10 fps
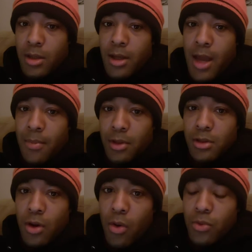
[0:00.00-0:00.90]

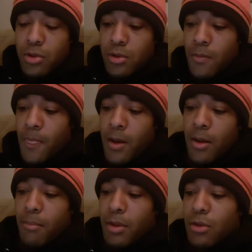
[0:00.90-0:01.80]
Indianapolis Colts.
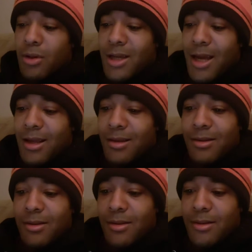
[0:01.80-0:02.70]
But you look at
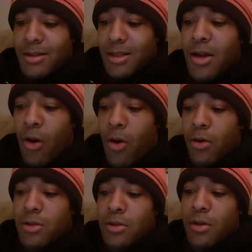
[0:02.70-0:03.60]

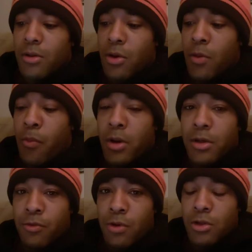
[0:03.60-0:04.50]
Seahawks, their point
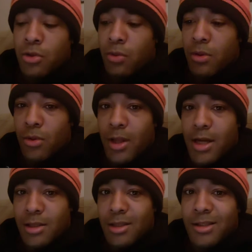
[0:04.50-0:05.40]
differential in their
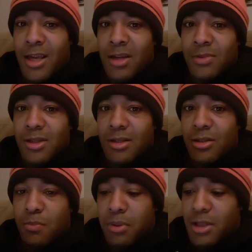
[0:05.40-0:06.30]
last six games
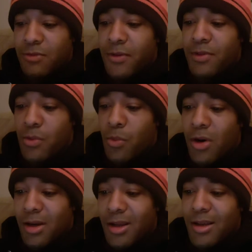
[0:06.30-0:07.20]
is plus
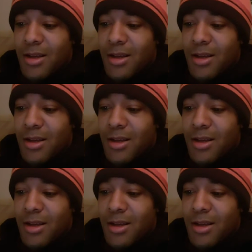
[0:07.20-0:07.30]
51.